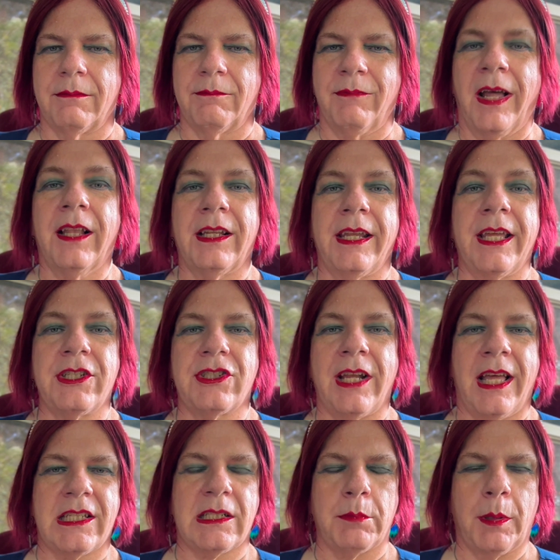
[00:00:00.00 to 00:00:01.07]
Validation
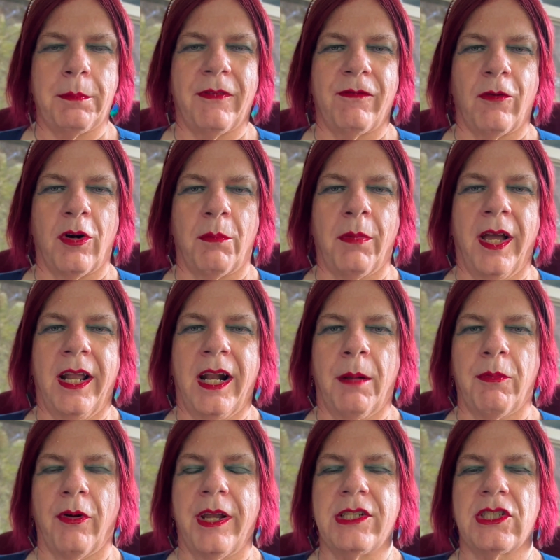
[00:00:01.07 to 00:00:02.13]
has to be performed by an
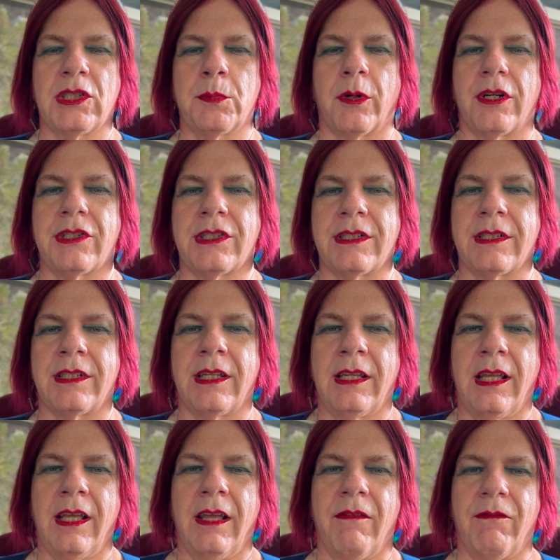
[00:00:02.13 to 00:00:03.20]
operations person.
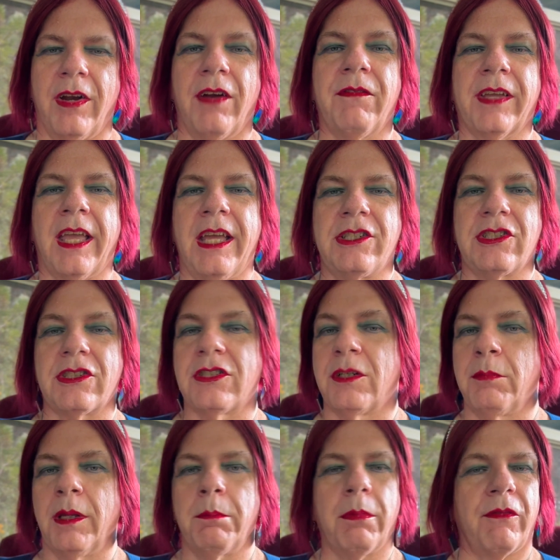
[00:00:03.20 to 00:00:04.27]
Verification could
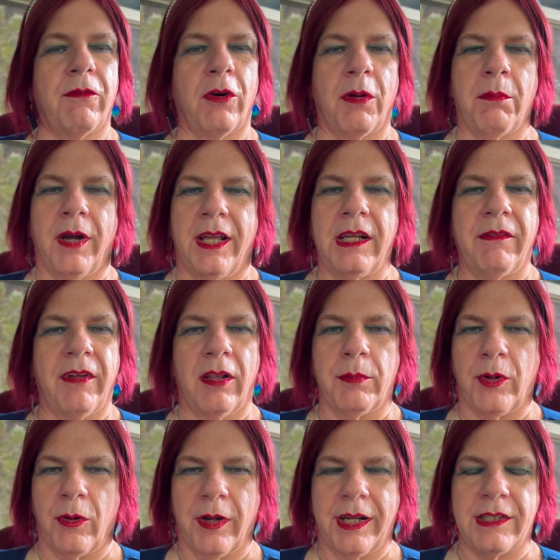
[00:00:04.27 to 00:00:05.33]
be performed by a
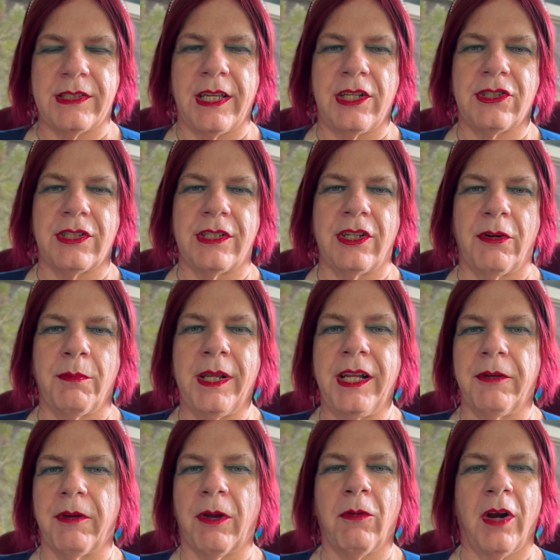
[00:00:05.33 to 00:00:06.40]
development organization. You're meeting
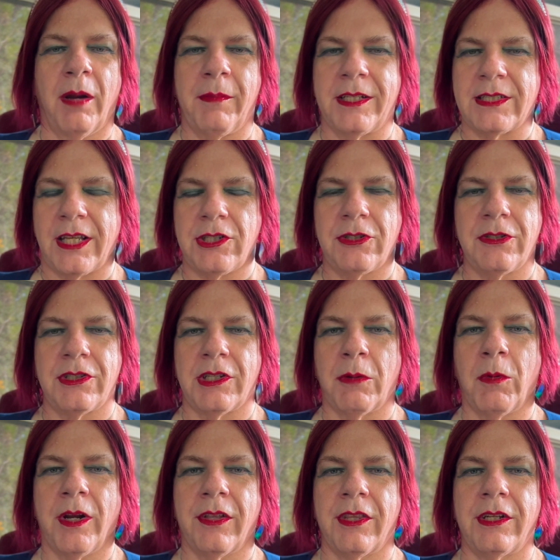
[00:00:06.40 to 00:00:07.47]
requirements. That's usually
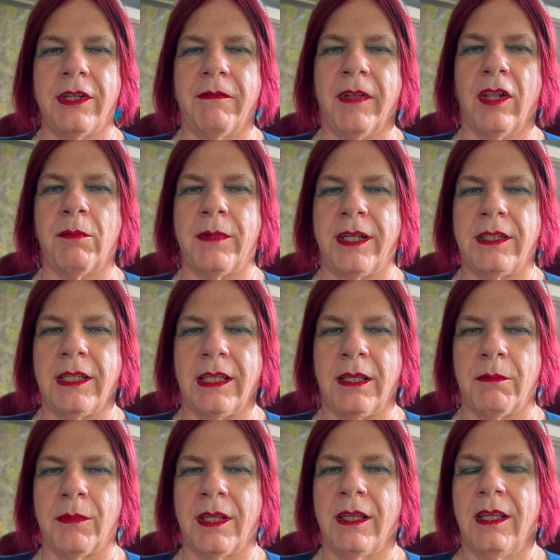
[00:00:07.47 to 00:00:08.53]
where the development
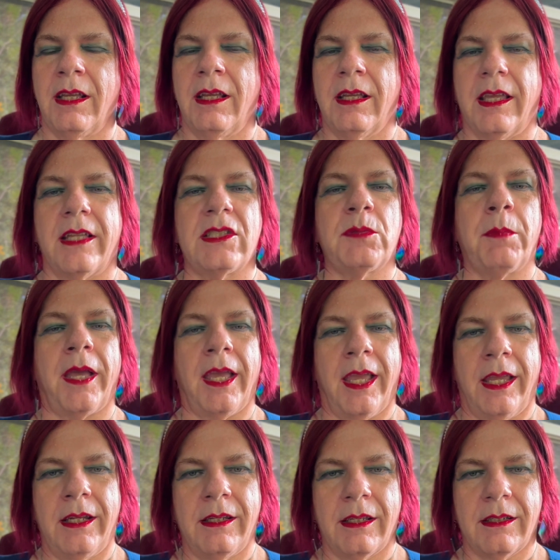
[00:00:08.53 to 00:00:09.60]
team gets
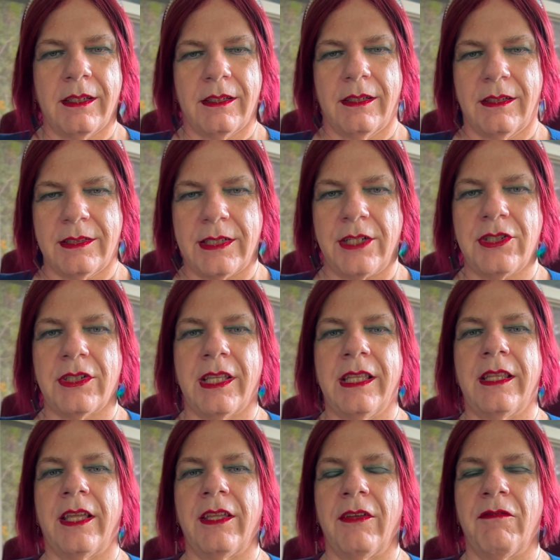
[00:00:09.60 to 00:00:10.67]
paid, essentially,
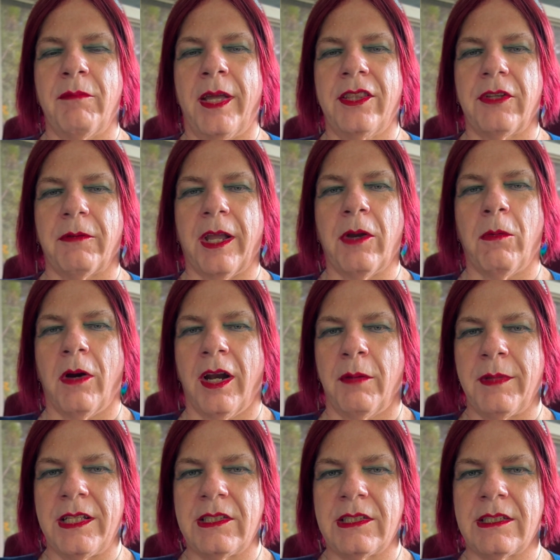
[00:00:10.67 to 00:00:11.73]
that you've met the
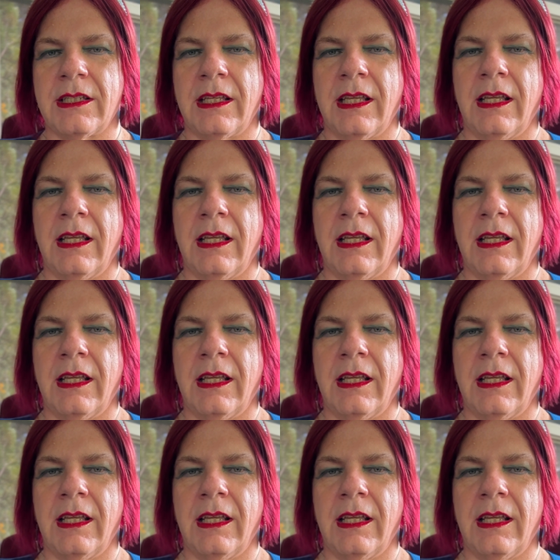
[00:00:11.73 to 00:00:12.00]
requirements.